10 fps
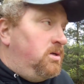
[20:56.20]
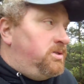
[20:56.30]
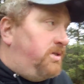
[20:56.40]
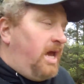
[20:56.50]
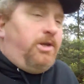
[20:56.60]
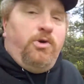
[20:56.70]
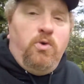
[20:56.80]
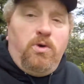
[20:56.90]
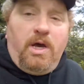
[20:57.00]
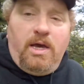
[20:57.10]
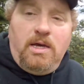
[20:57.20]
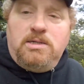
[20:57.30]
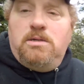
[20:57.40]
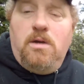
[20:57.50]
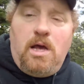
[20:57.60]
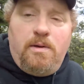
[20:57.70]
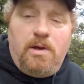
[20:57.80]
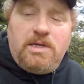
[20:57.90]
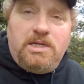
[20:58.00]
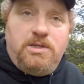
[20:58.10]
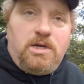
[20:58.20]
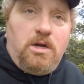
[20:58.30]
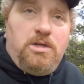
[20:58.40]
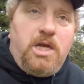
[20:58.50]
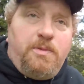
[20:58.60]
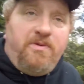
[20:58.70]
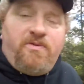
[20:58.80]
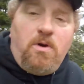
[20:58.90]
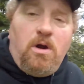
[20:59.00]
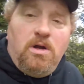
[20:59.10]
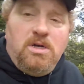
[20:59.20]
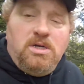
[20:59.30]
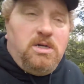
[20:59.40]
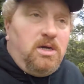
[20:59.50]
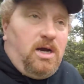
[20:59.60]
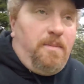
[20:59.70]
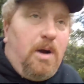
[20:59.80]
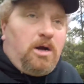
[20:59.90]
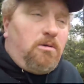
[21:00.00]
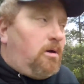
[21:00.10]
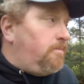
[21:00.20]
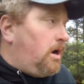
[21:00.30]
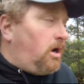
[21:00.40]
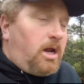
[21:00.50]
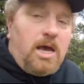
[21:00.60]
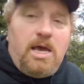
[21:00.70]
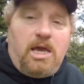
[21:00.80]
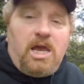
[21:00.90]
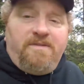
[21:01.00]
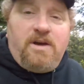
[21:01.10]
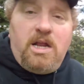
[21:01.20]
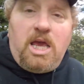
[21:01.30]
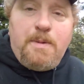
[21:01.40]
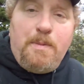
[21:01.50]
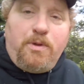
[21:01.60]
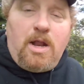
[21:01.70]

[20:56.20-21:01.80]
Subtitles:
stay tuned, I guess. And as I started saying before, Mark and I have kind of came up with an